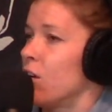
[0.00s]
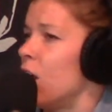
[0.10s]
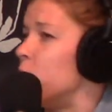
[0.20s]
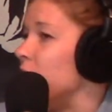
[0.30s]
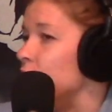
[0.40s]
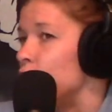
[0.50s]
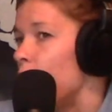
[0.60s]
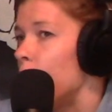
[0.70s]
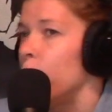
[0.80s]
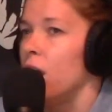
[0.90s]
know, company
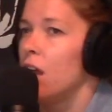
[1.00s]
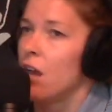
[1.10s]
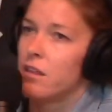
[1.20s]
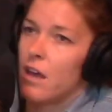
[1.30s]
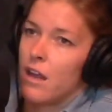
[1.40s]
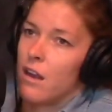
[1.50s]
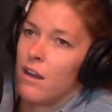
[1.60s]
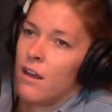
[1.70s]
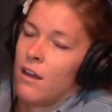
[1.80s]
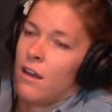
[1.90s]
dropped me, and
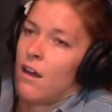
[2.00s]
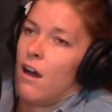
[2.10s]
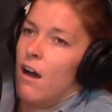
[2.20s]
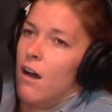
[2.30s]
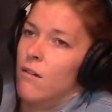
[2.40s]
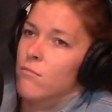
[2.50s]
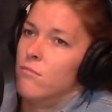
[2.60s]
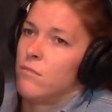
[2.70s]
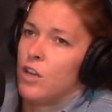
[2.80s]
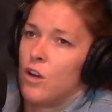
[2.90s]
then,
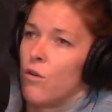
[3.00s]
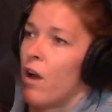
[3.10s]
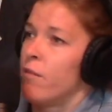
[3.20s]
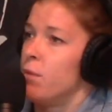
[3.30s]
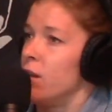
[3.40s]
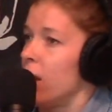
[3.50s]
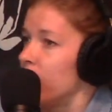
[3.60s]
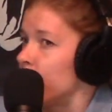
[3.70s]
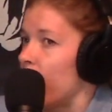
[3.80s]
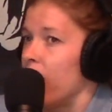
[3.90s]
you know, I've been
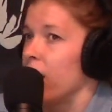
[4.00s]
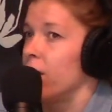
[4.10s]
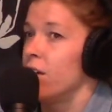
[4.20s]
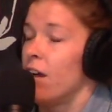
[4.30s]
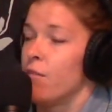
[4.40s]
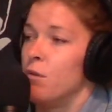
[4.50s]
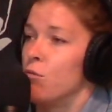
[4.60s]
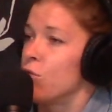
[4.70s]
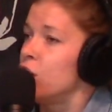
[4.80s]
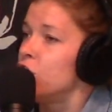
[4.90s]

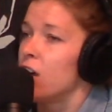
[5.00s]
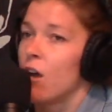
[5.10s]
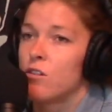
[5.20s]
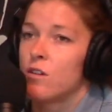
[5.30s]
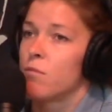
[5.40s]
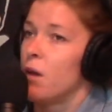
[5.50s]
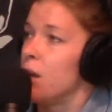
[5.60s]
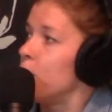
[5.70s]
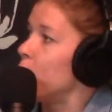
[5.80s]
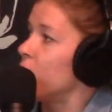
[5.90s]
reaching out to as
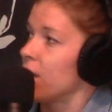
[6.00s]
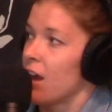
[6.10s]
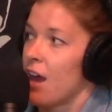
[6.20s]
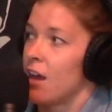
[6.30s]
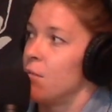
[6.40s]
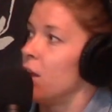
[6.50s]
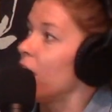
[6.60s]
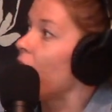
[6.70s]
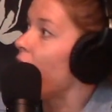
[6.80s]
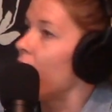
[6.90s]
many people as I can to be
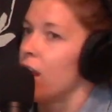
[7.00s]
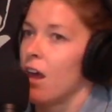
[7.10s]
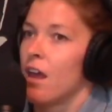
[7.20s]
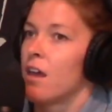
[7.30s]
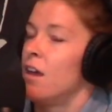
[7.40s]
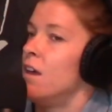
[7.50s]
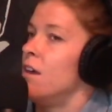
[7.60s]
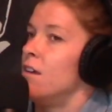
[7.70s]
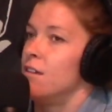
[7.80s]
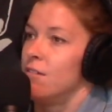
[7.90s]
like, hey, like,
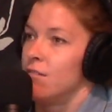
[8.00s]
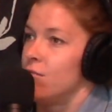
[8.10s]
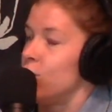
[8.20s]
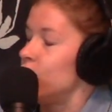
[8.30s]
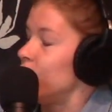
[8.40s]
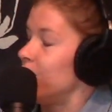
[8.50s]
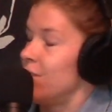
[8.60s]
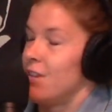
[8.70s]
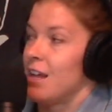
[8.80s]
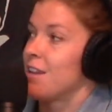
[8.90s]

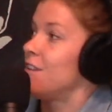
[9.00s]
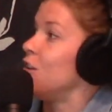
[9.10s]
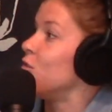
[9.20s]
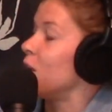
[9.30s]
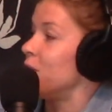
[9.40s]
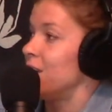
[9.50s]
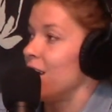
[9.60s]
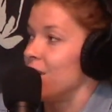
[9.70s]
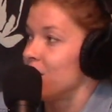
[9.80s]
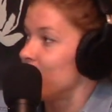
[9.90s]
let's do something
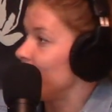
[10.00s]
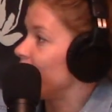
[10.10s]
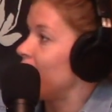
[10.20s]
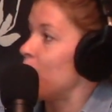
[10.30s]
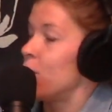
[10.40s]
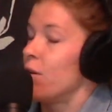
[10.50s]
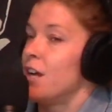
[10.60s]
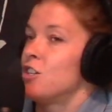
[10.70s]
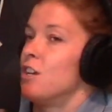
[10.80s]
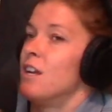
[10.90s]
together. Let's do a
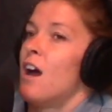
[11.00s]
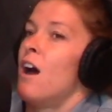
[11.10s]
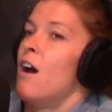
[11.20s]
collaboration.